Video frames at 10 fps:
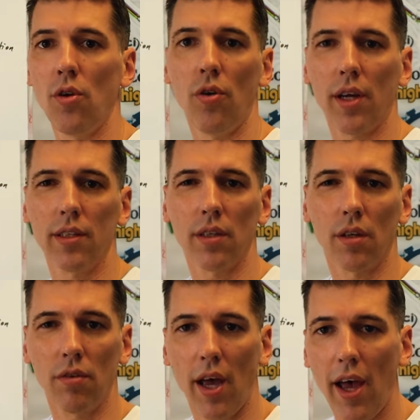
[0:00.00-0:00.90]
to look at the
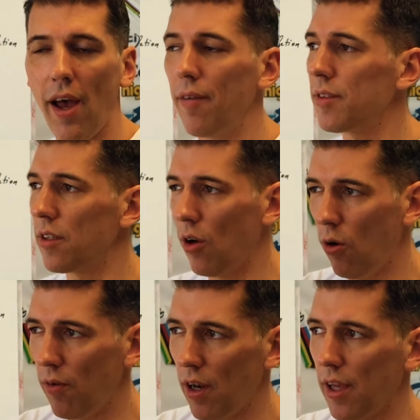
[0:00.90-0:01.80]
graphs and
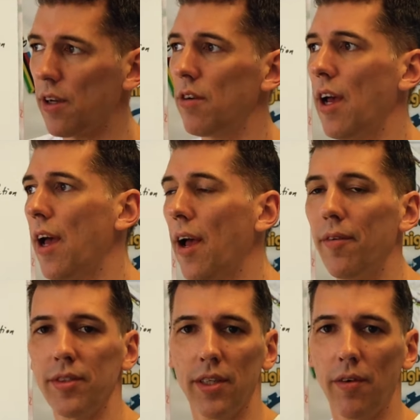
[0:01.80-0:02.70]
overlay
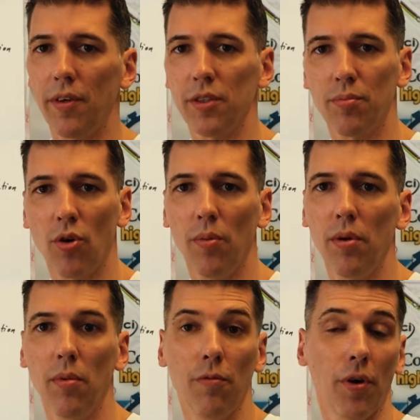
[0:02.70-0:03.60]
graphs and having the problem of,